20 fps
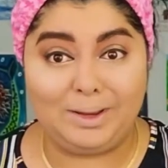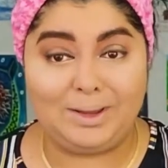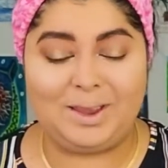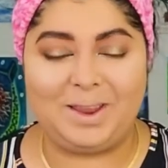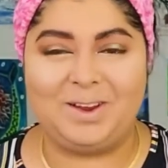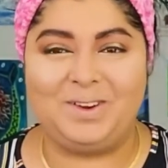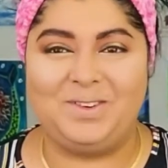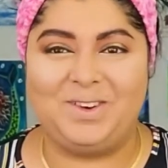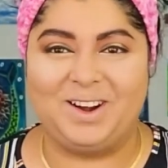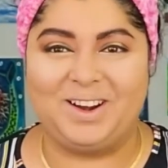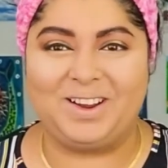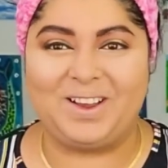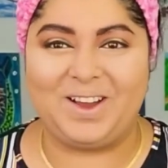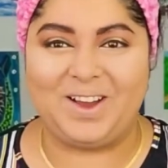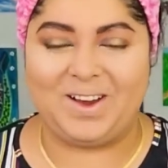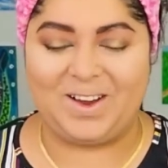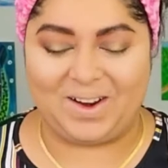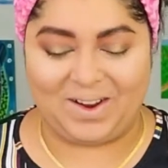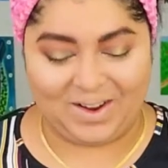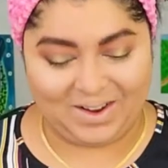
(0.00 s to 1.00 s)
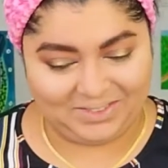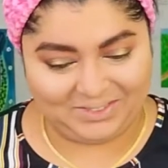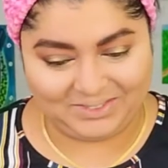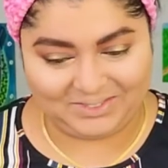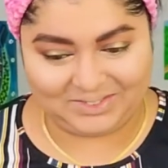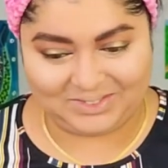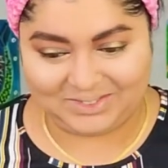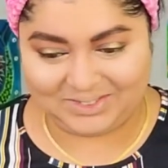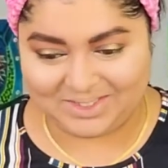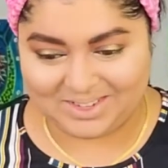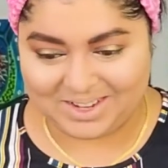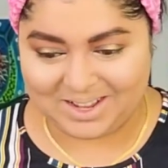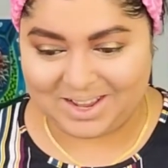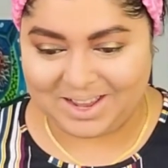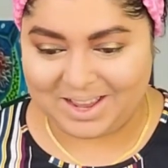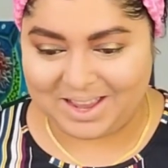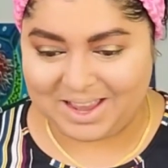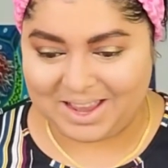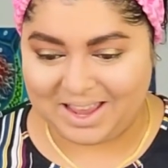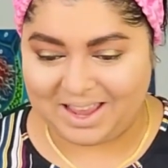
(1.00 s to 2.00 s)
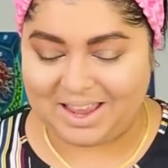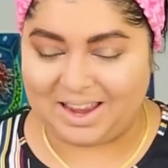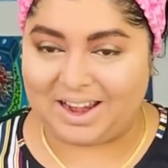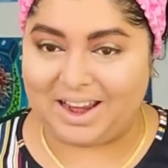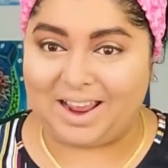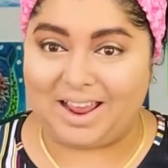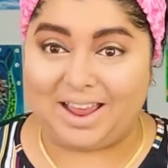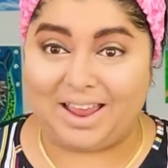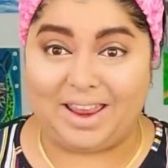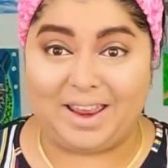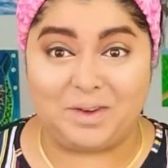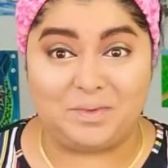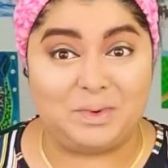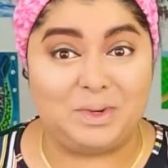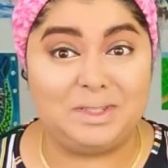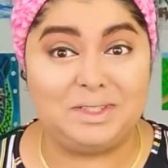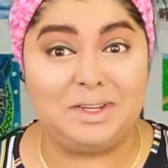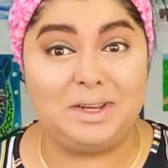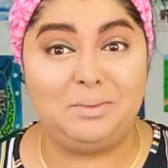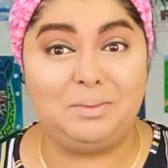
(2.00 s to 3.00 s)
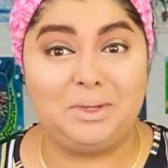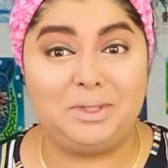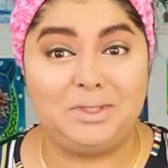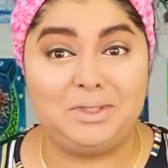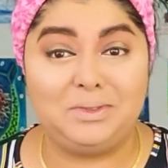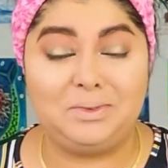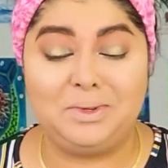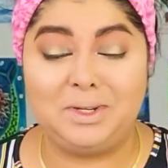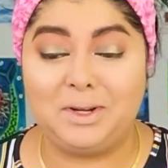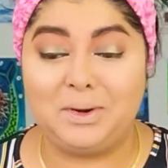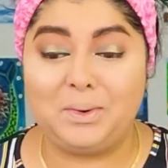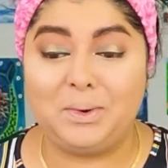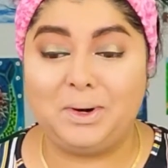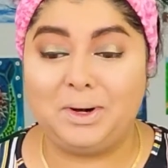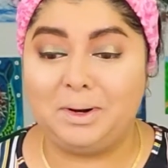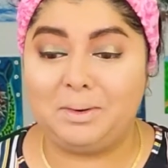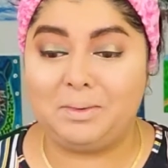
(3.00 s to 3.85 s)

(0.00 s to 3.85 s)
Camera cut off and I wasn't able to record.